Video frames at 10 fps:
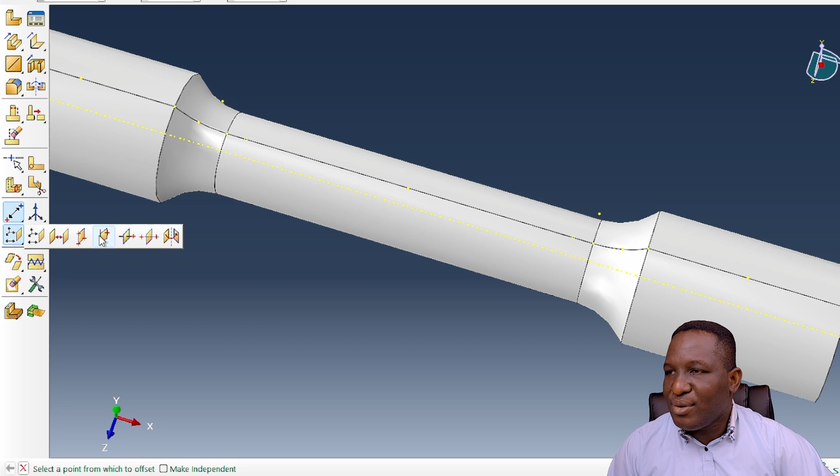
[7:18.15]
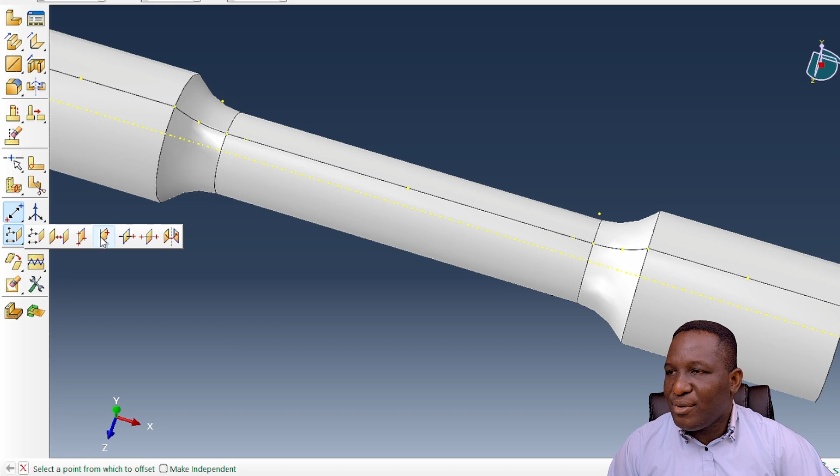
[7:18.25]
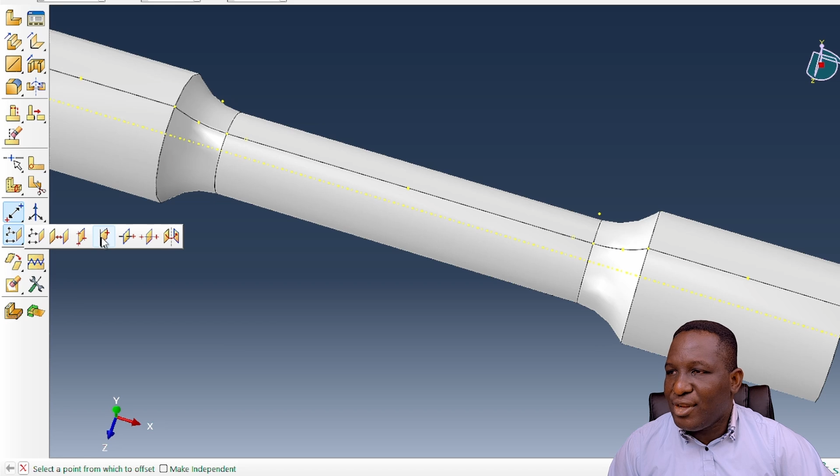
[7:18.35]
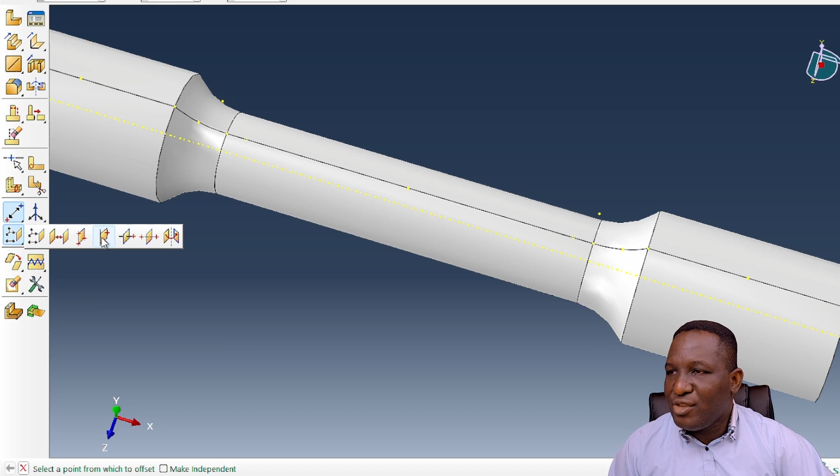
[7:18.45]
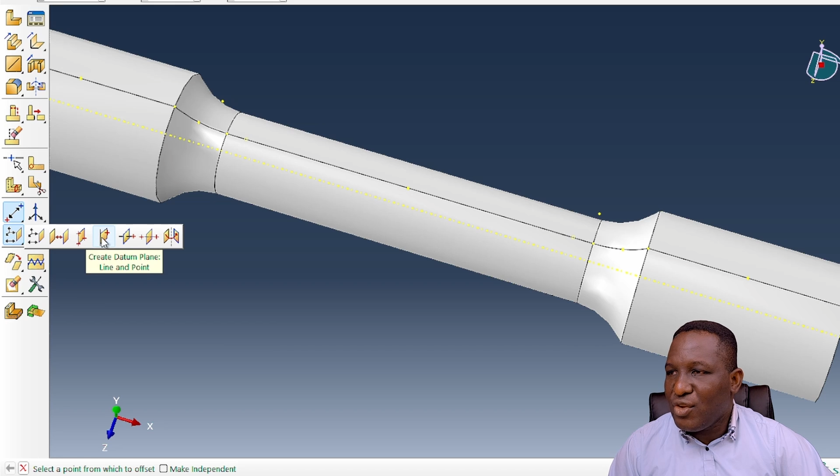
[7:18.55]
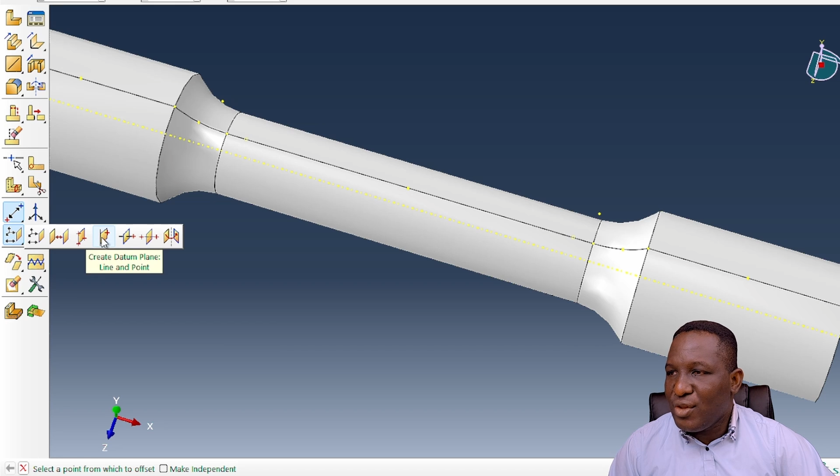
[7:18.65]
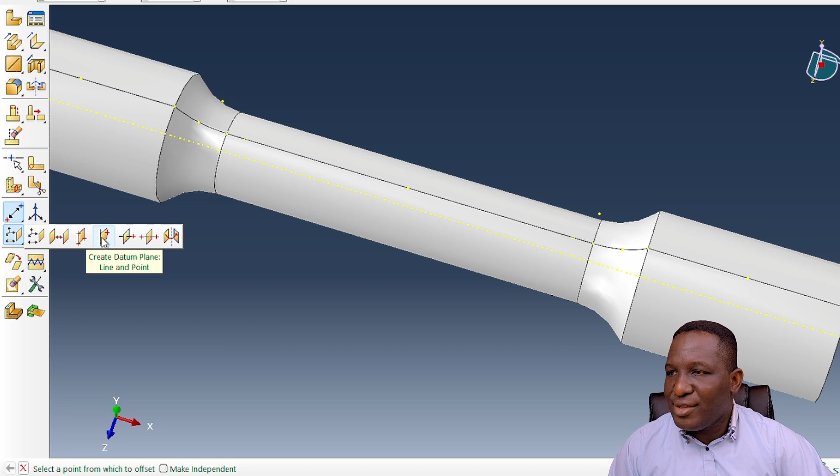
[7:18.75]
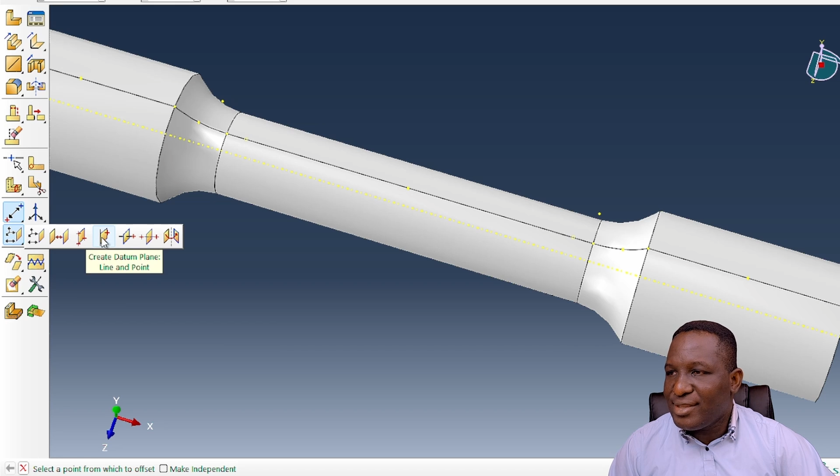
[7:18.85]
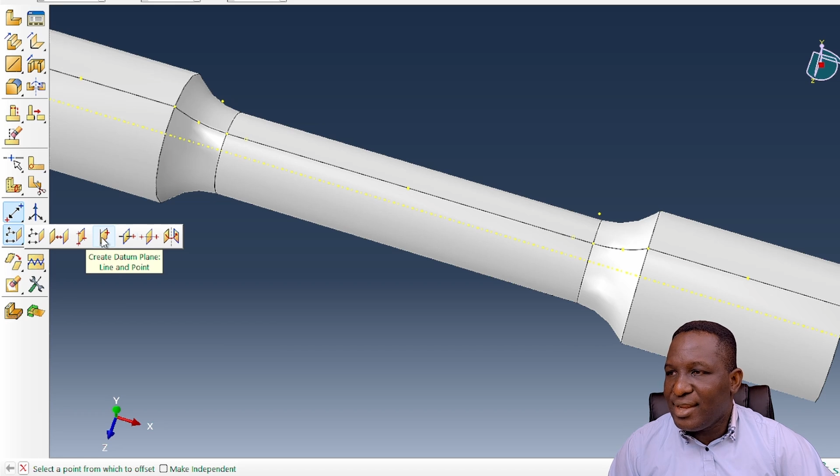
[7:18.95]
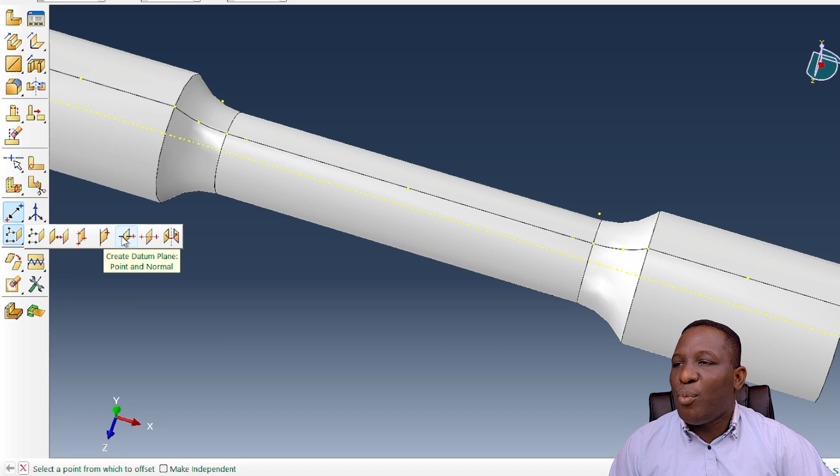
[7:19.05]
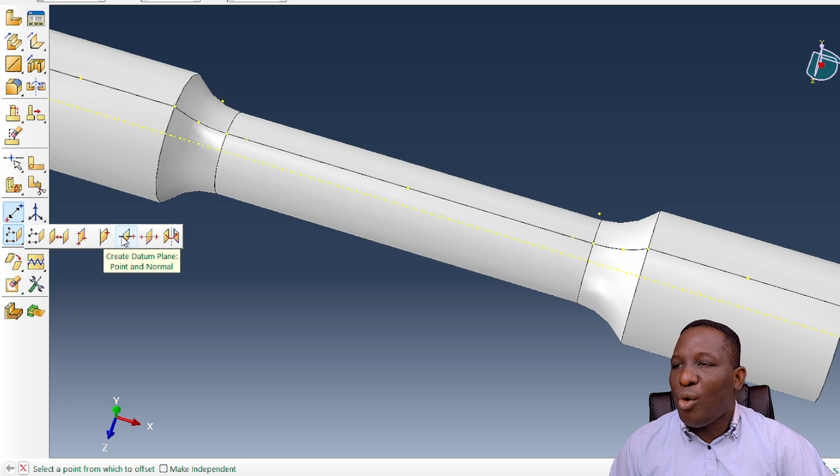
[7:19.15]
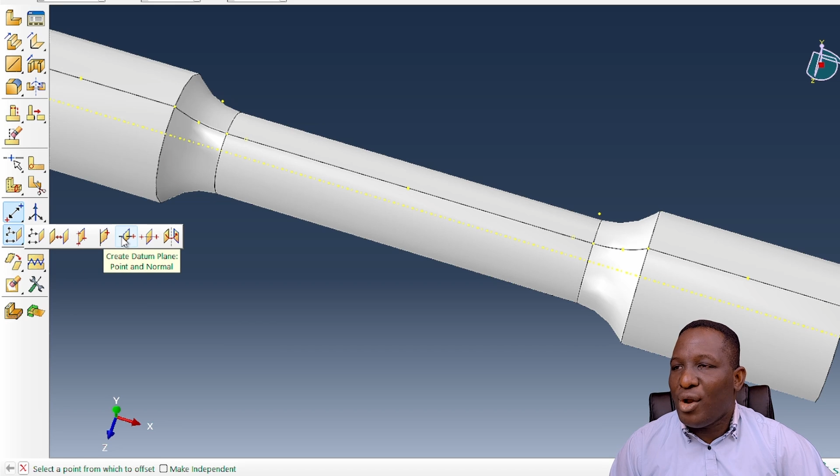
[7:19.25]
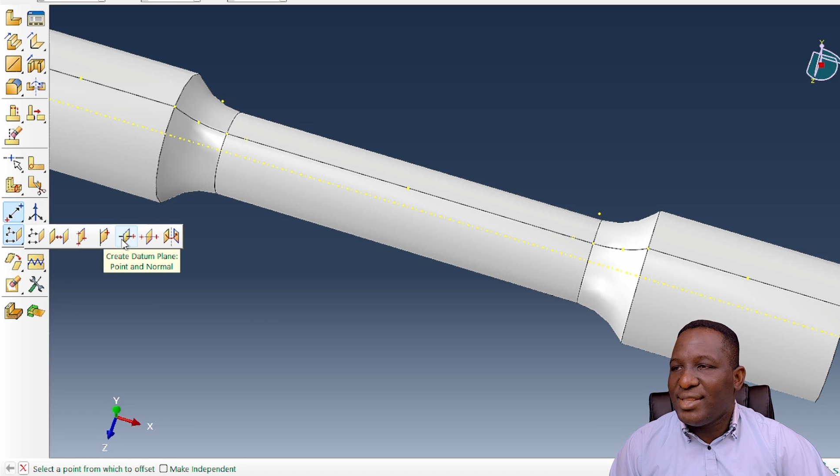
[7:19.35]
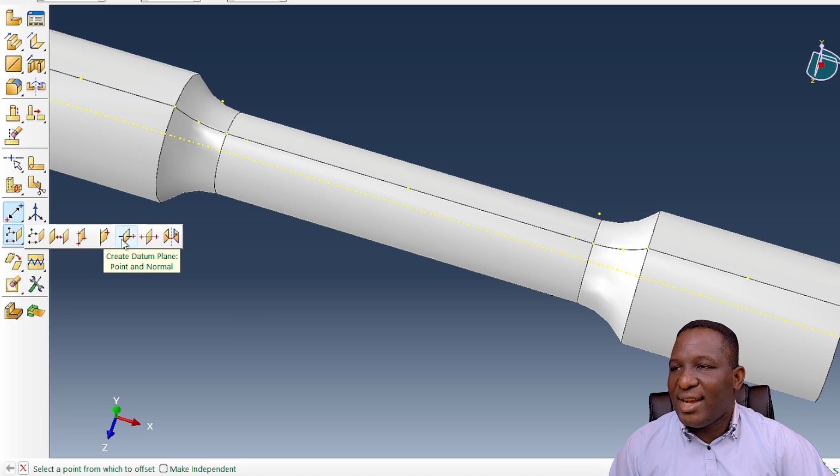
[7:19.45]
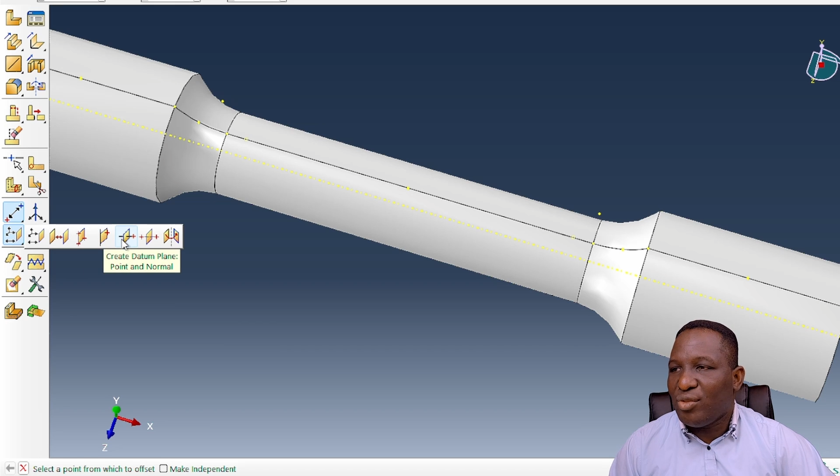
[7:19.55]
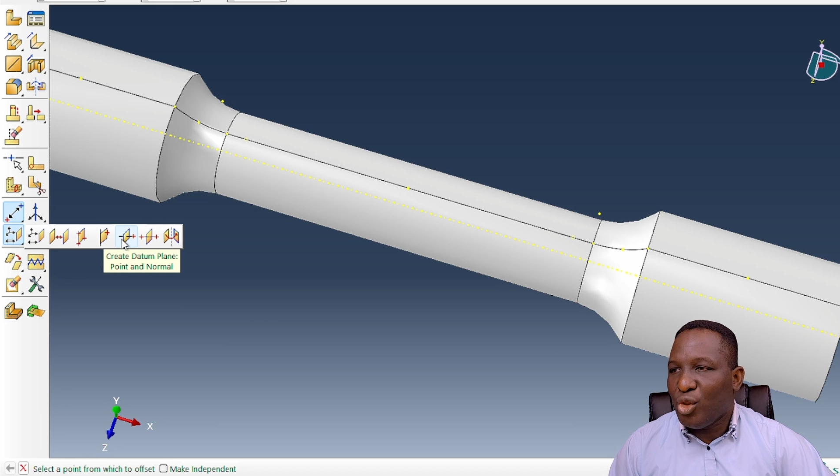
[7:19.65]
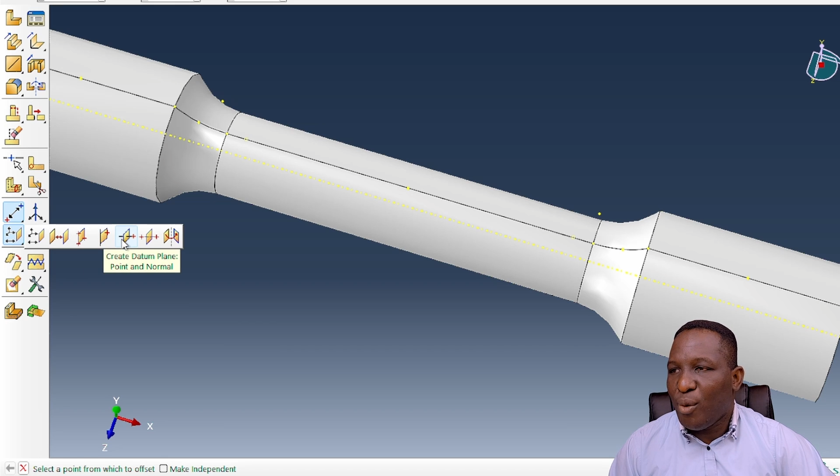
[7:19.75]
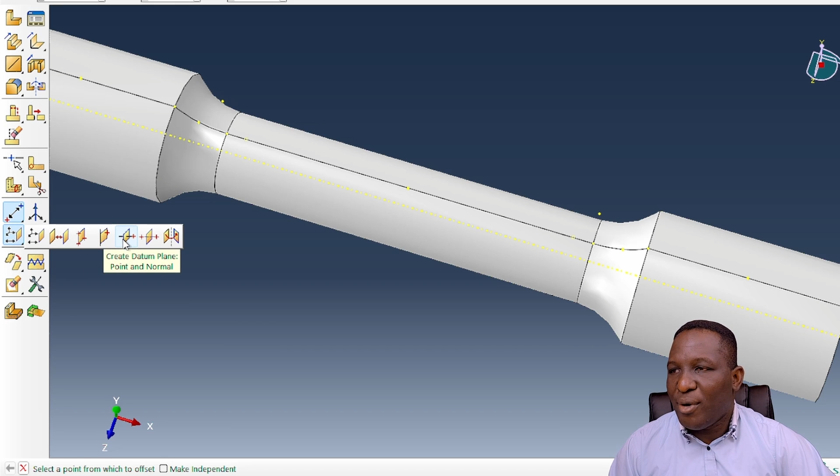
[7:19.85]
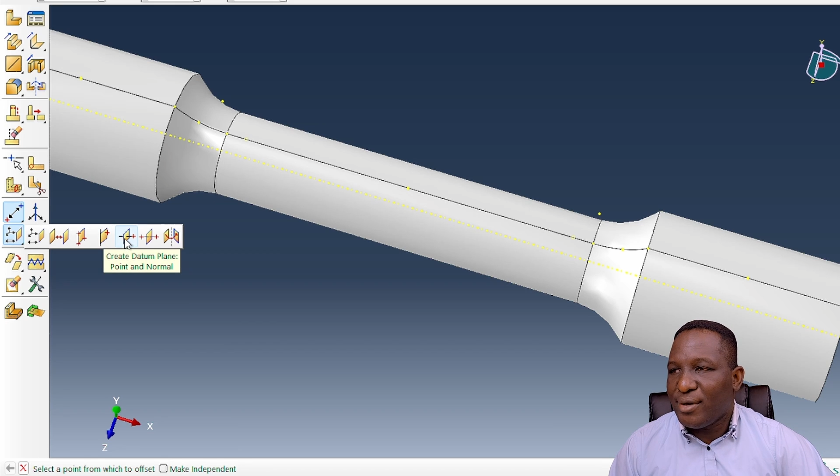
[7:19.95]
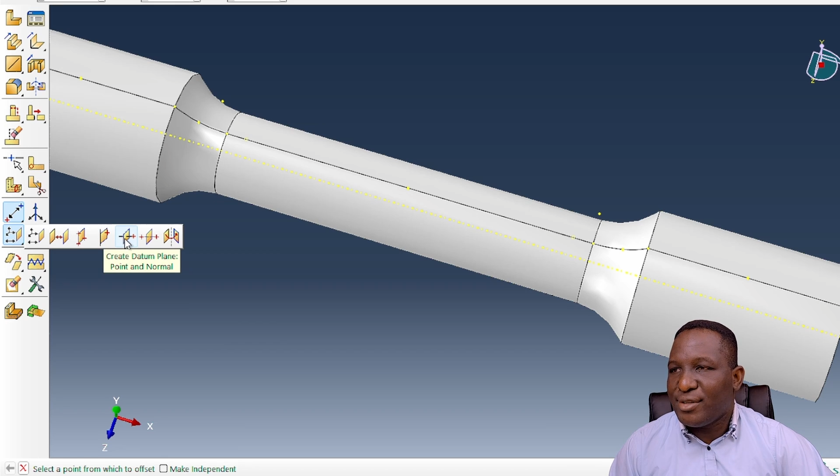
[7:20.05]
So I'm going to use the point and
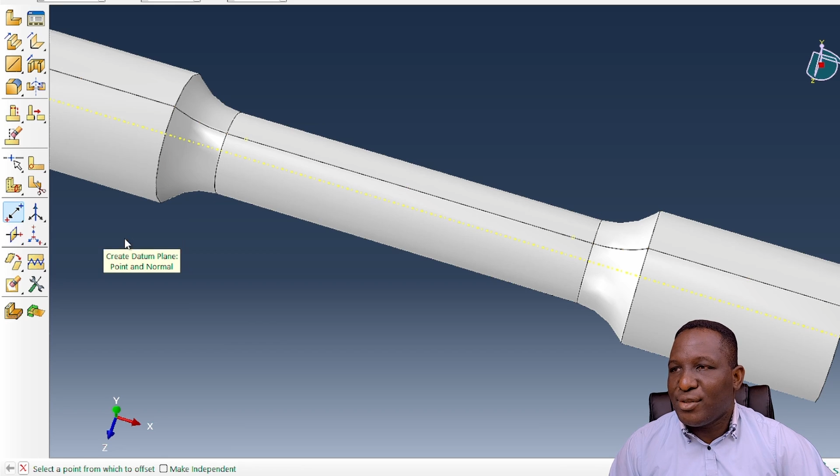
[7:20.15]
normal.